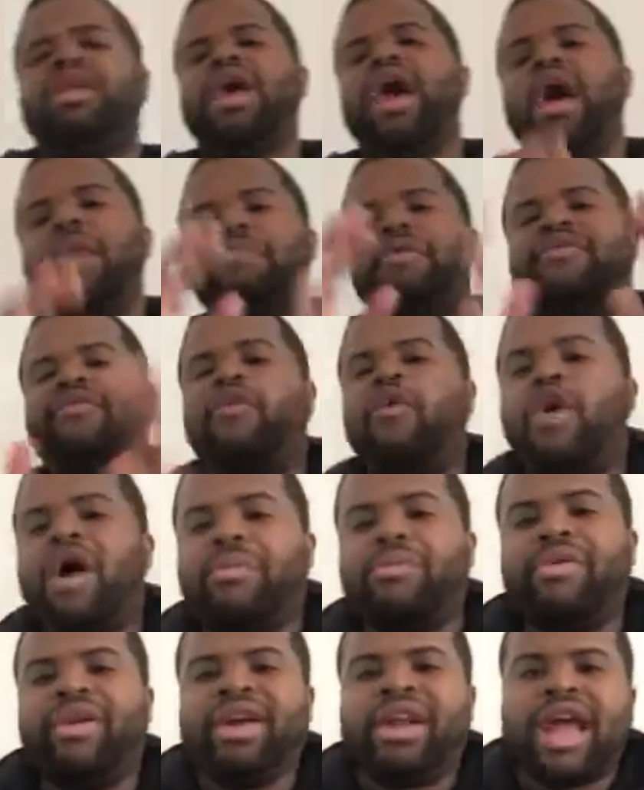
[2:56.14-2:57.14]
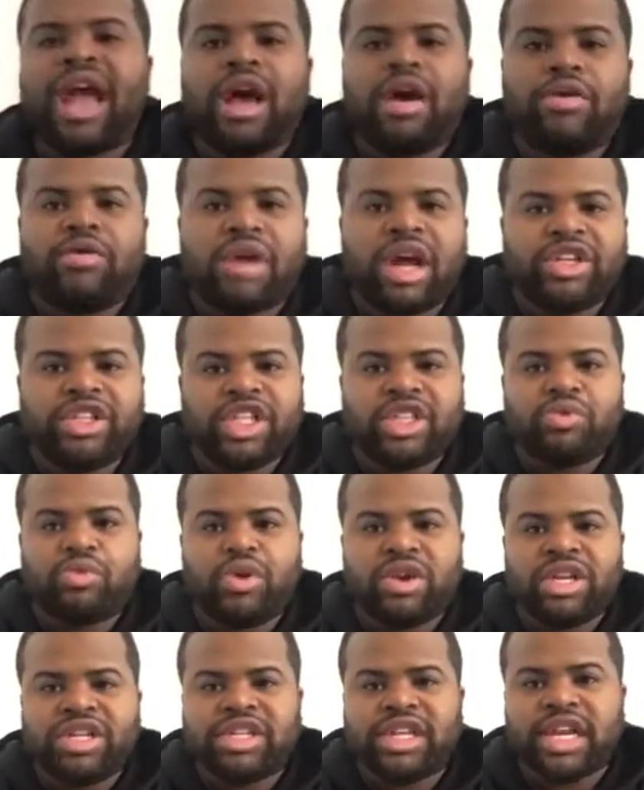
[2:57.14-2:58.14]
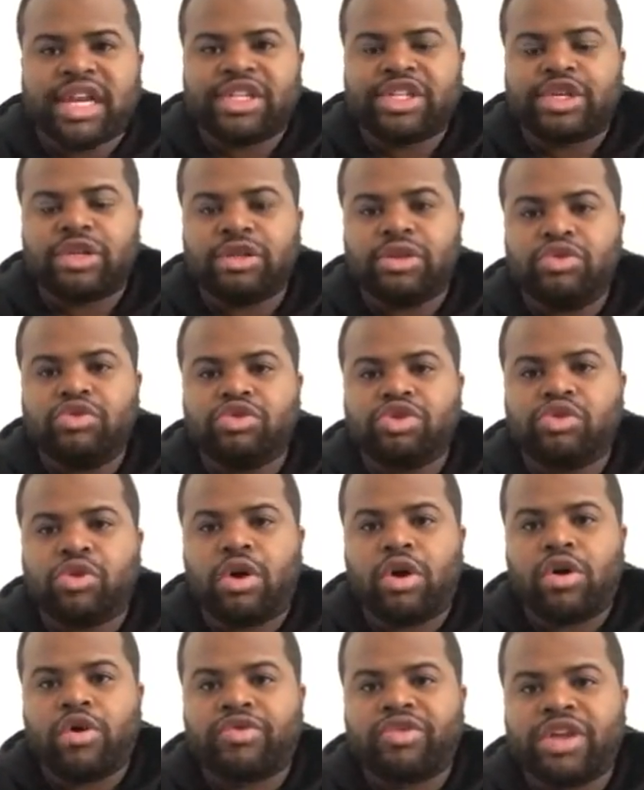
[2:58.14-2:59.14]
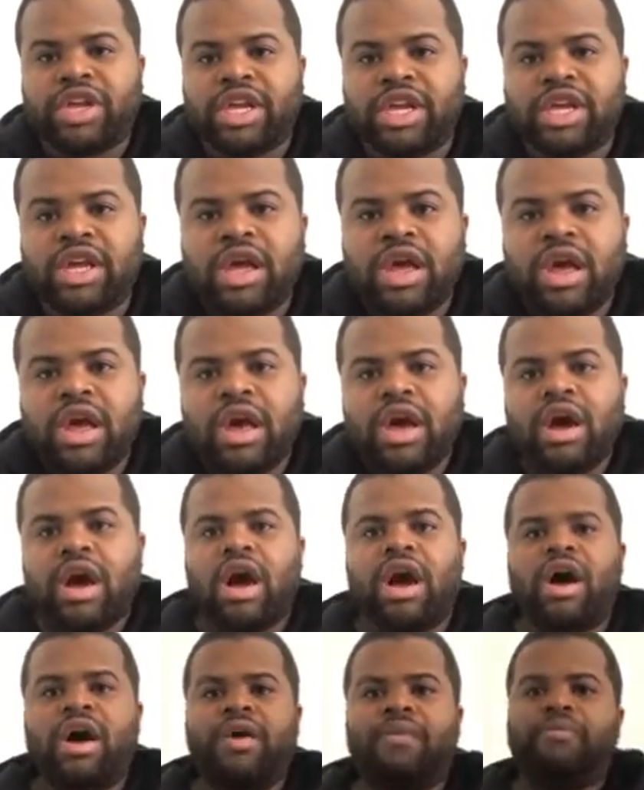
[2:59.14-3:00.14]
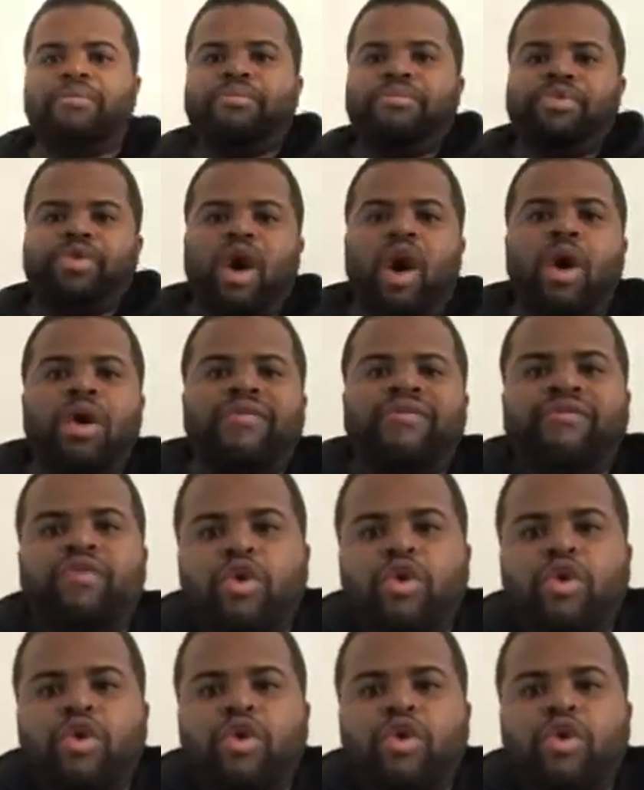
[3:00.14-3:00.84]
before I bring it out, I just want to say salute to all the armed